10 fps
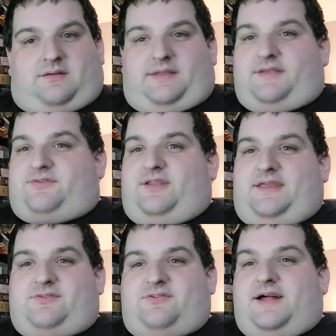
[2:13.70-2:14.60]
like I said,
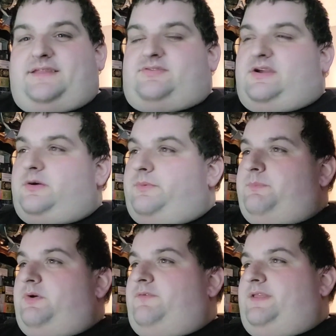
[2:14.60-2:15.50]
it's not a terrible
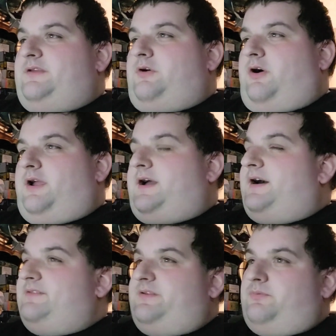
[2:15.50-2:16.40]
movie. There are
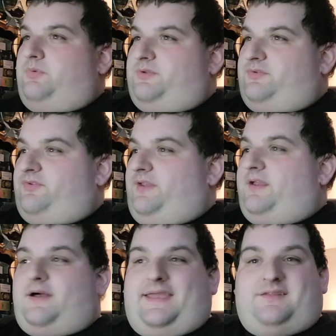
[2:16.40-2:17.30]
concepts where it's just like,
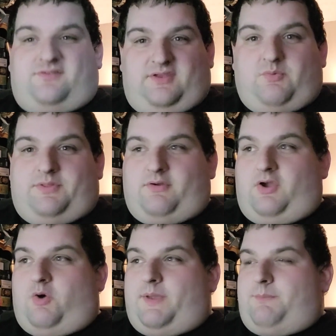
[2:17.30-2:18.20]
I can see where they're
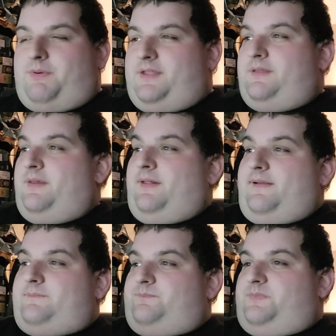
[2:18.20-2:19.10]
going, but
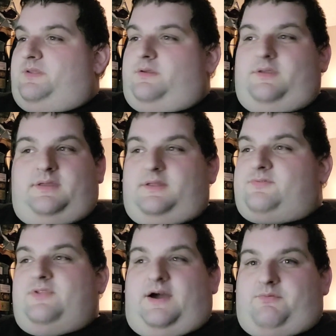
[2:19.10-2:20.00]
it's
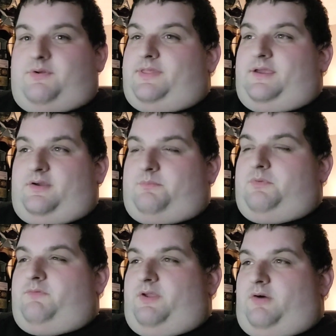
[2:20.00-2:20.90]
not really a good
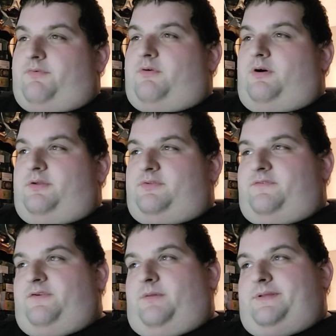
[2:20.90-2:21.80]
movie overall. It's a
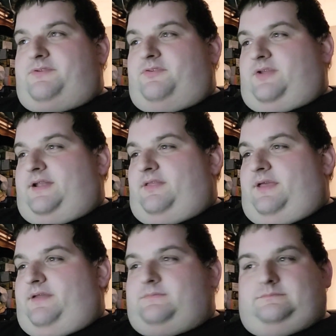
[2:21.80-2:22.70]
film that's just kind of
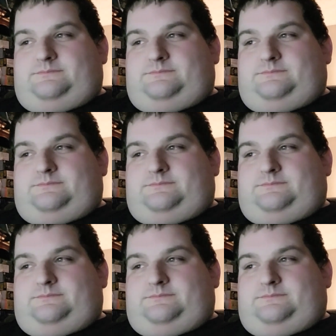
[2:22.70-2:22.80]
like,